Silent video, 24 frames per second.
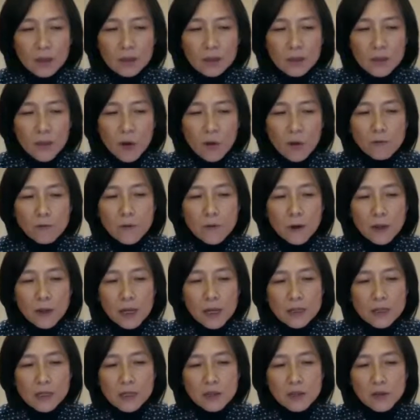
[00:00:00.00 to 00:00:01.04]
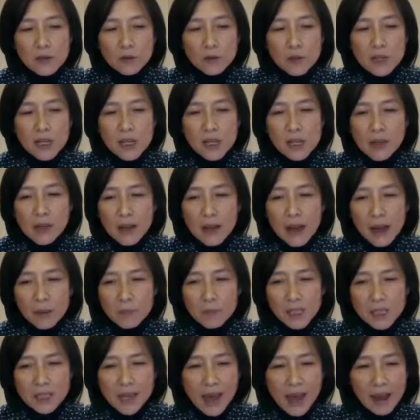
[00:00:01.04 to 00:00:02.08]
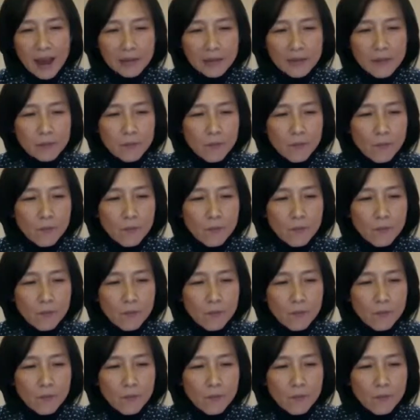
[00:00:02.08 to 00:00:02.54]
Known for its unique habitat,